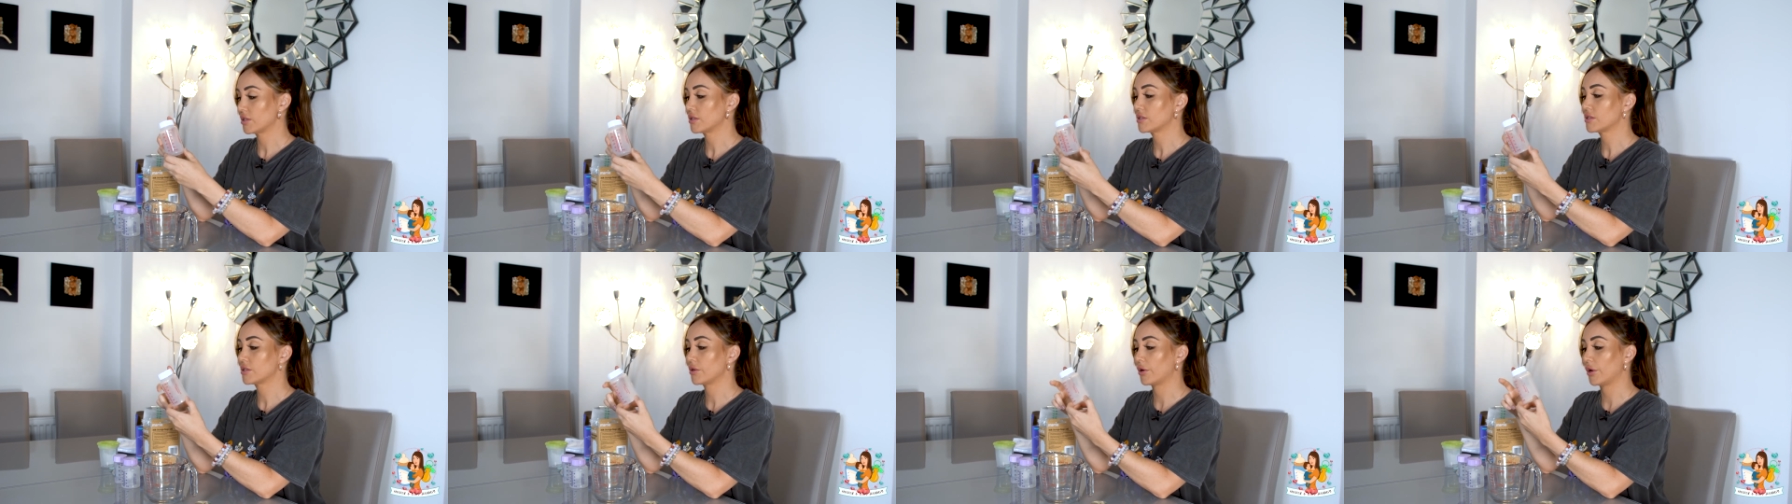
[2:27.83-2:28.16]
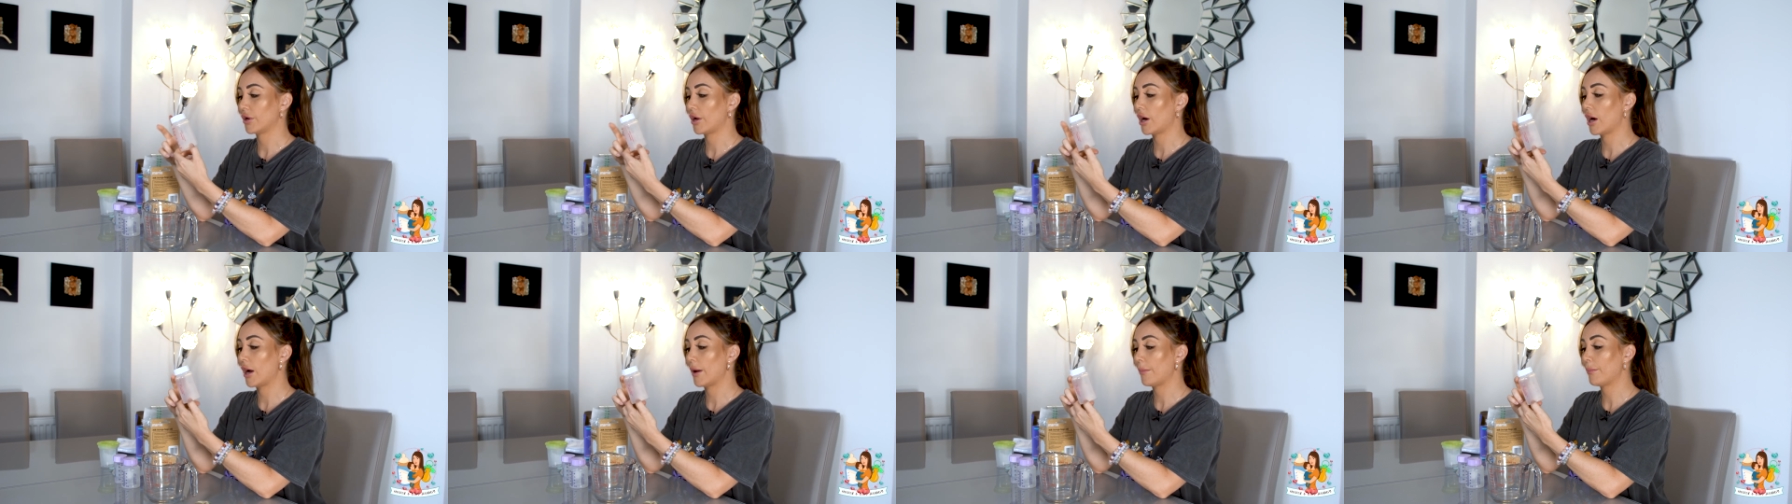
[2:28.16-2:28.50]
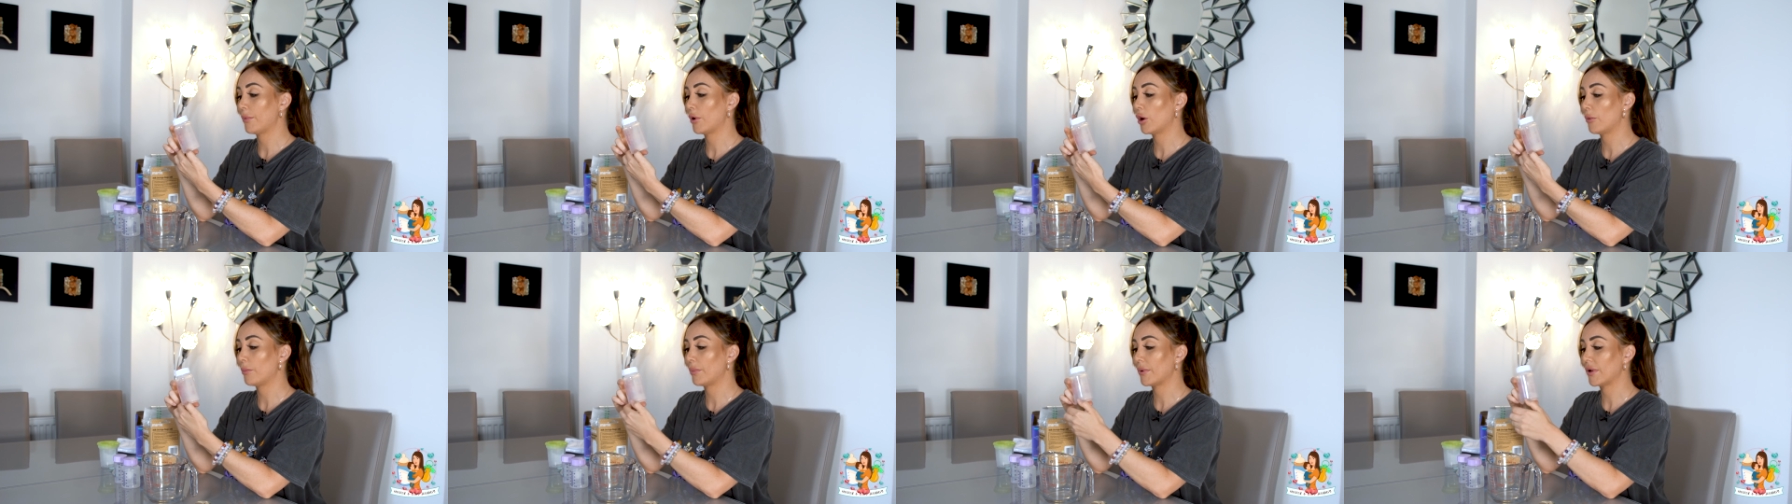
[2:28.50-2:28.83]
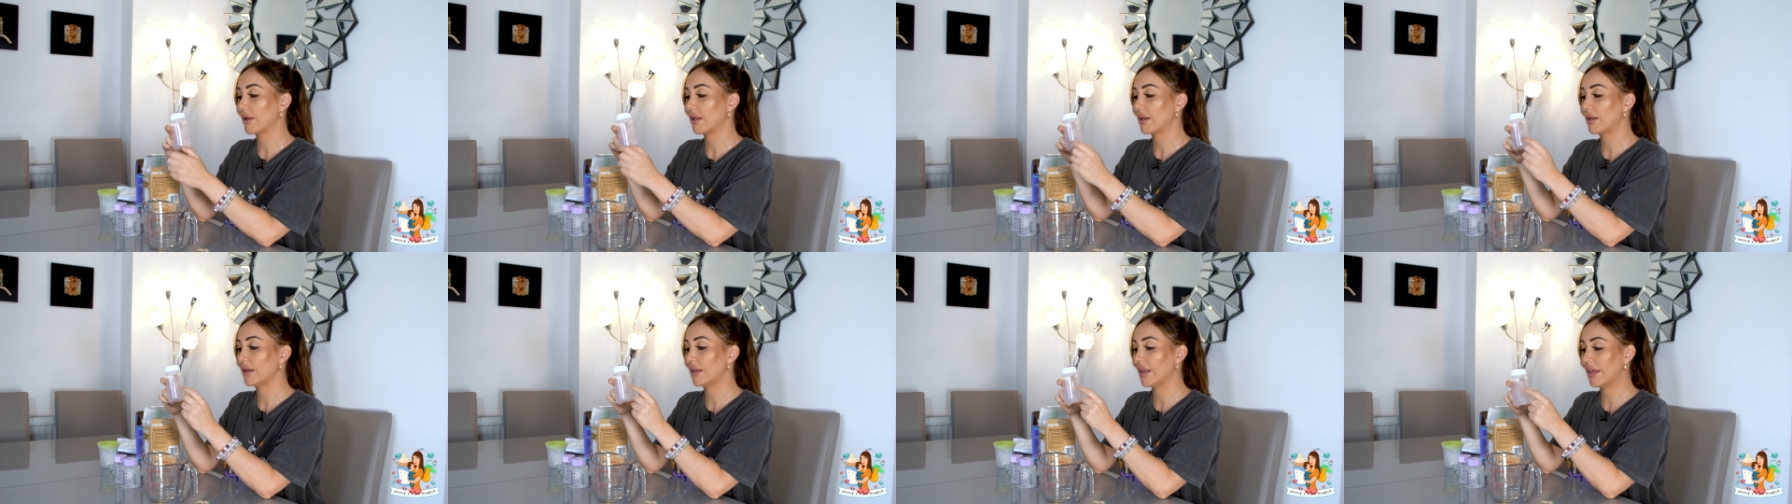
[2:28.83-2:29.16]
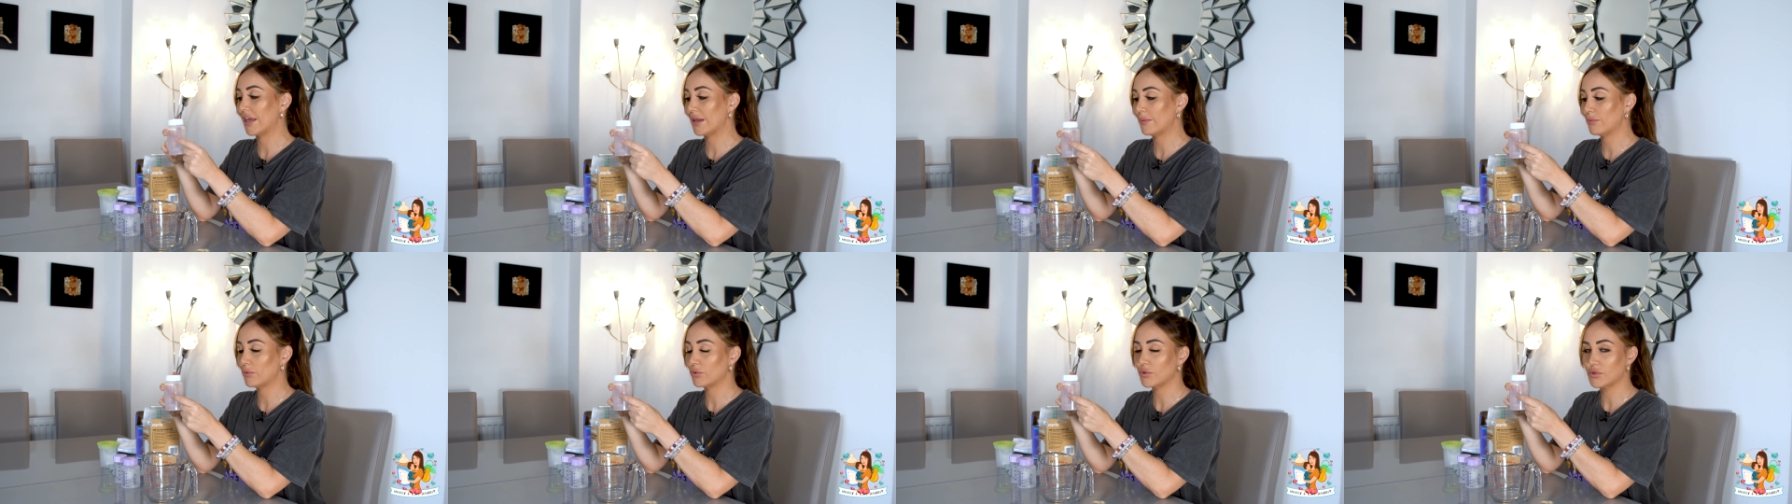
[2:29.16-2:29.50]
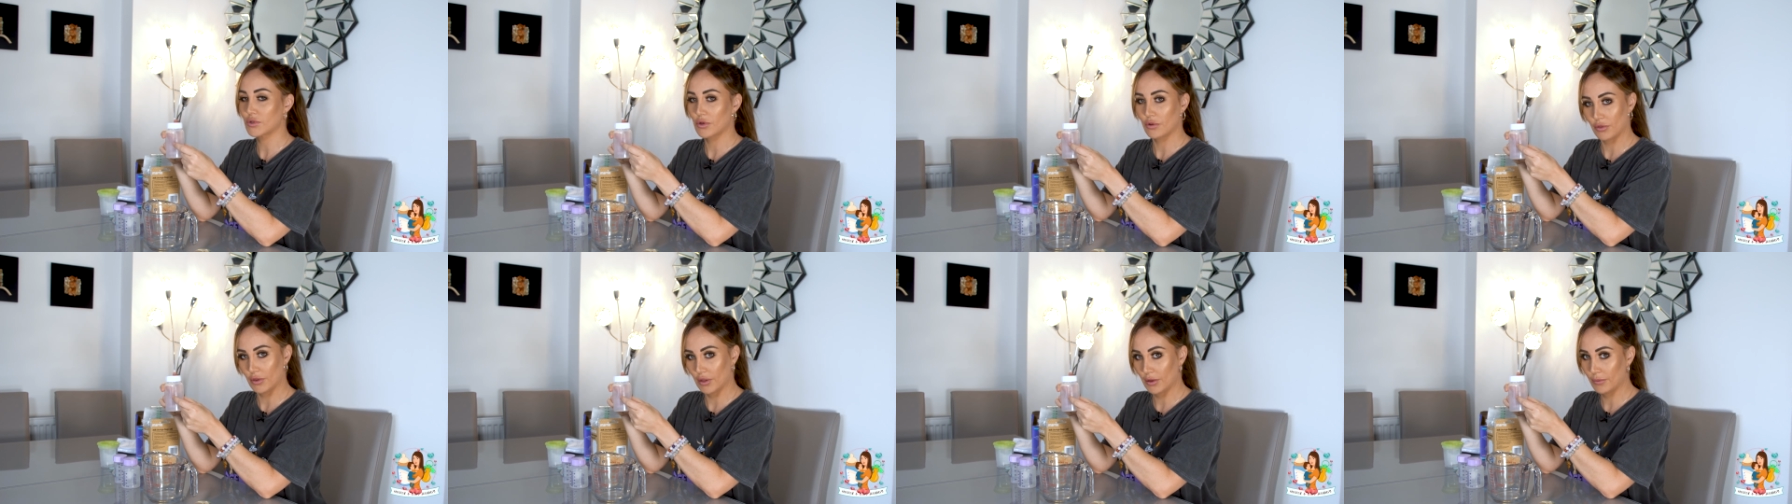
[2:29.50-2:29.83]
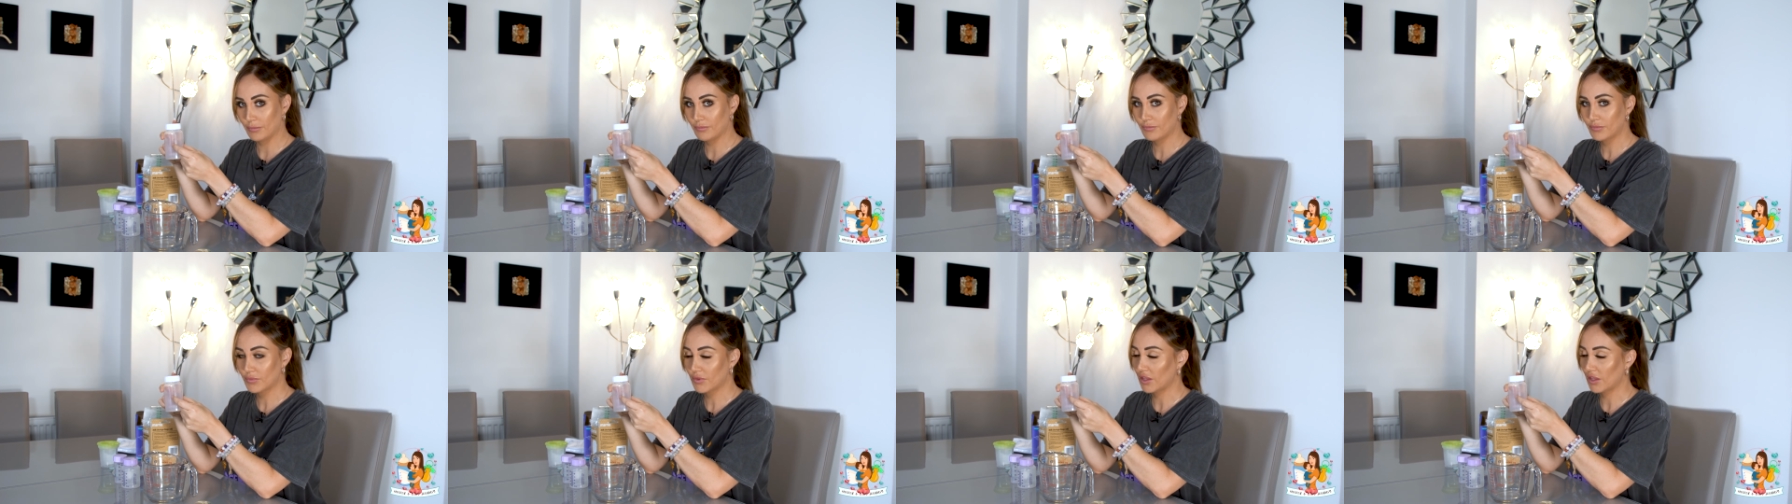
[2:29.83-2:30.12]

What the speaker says: So I pop labels on them.